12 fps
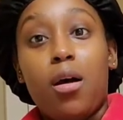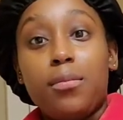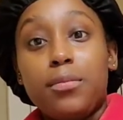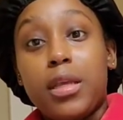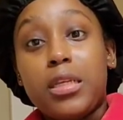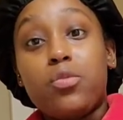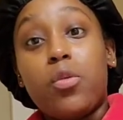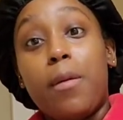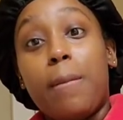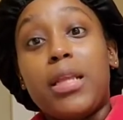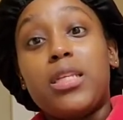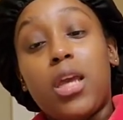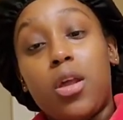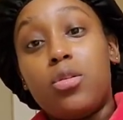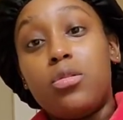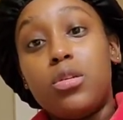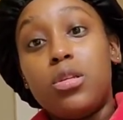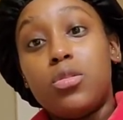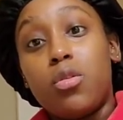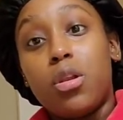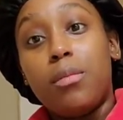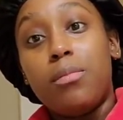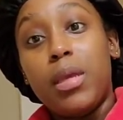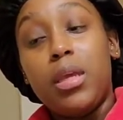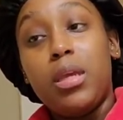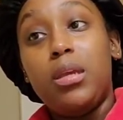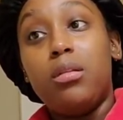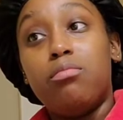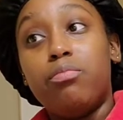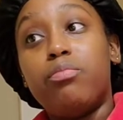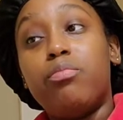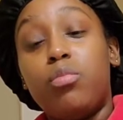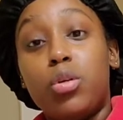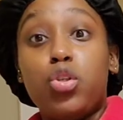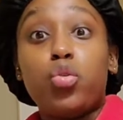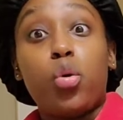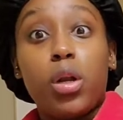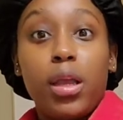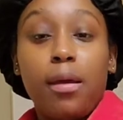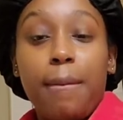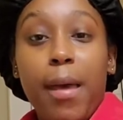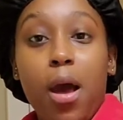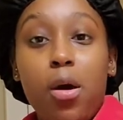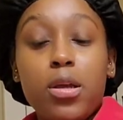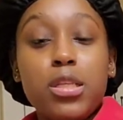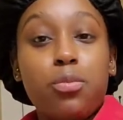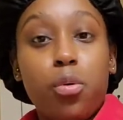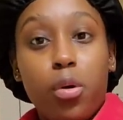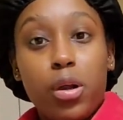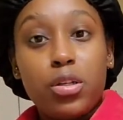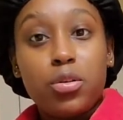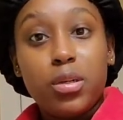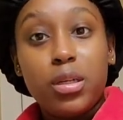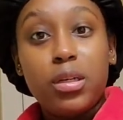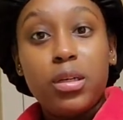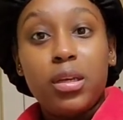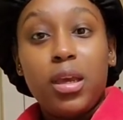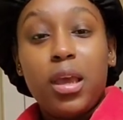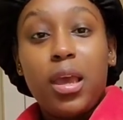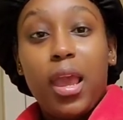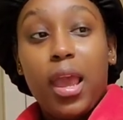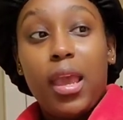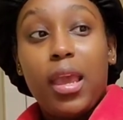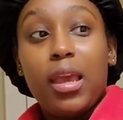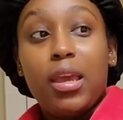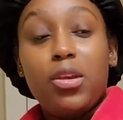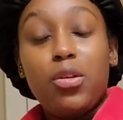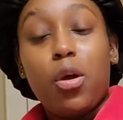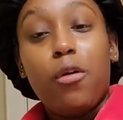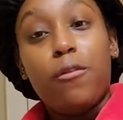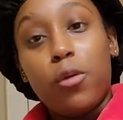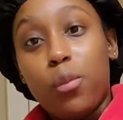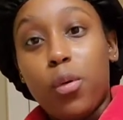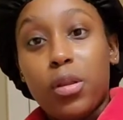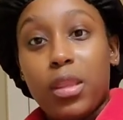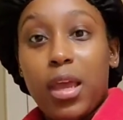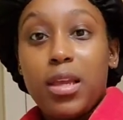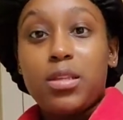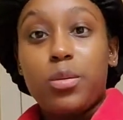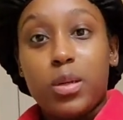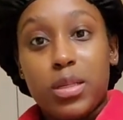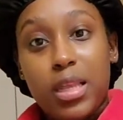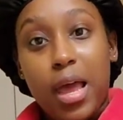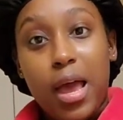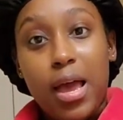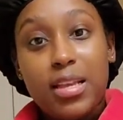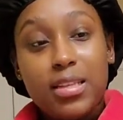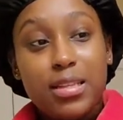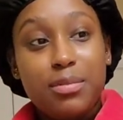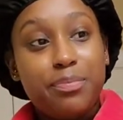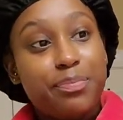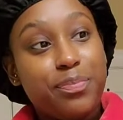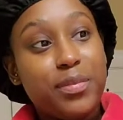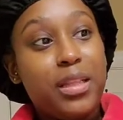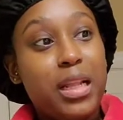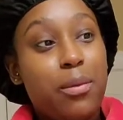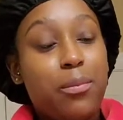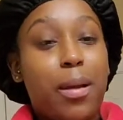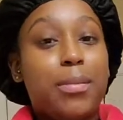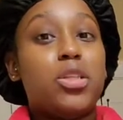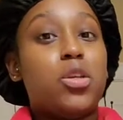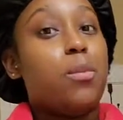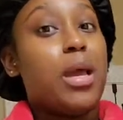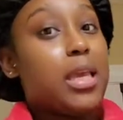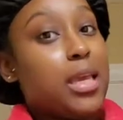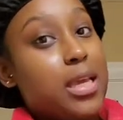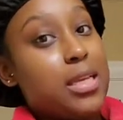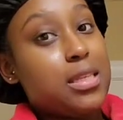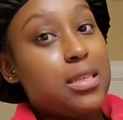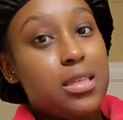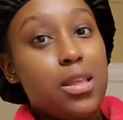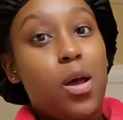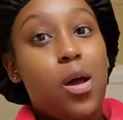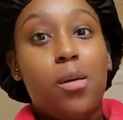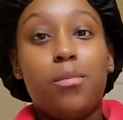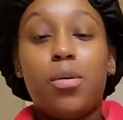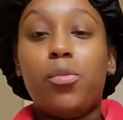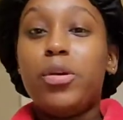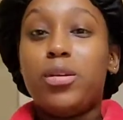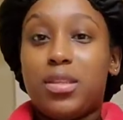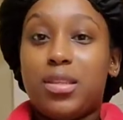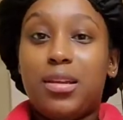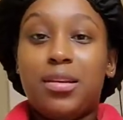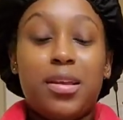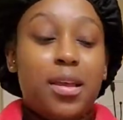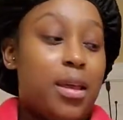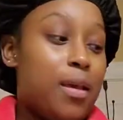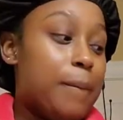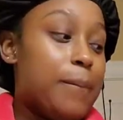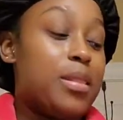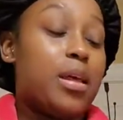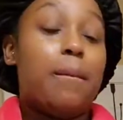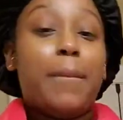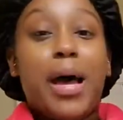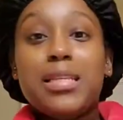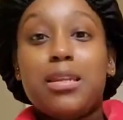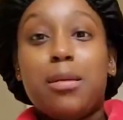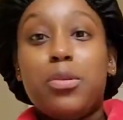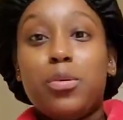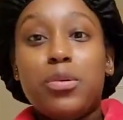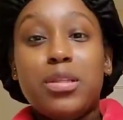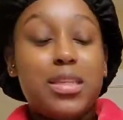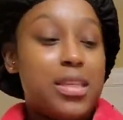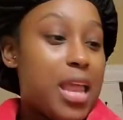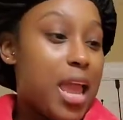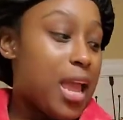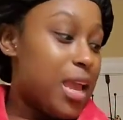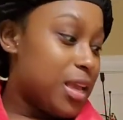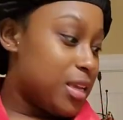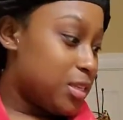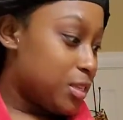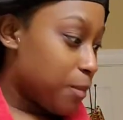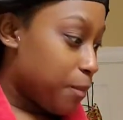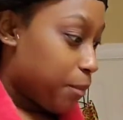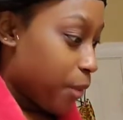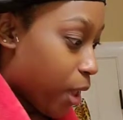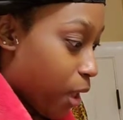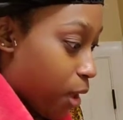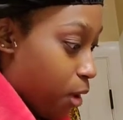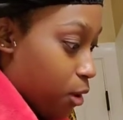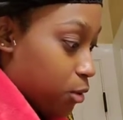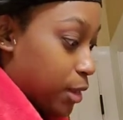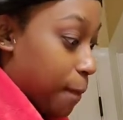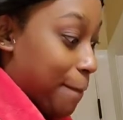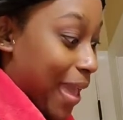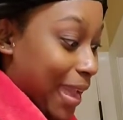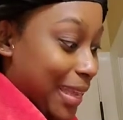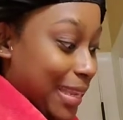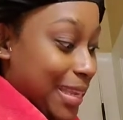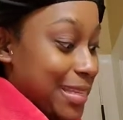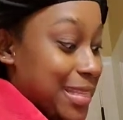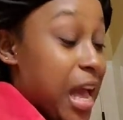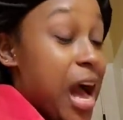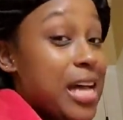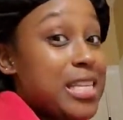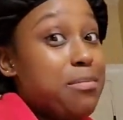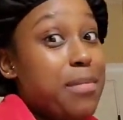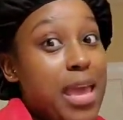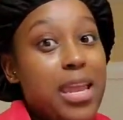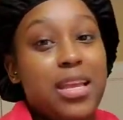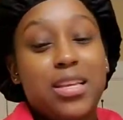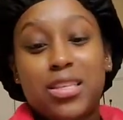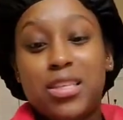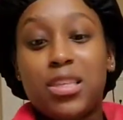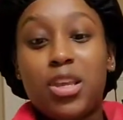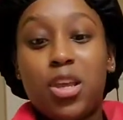That's what my channel is going to be majority about, is poetry, and you know, a few more things on the sides. Probably show my kids and some, but we'll see. But the unboxing I'm doing today is about Maelys Cosmetics.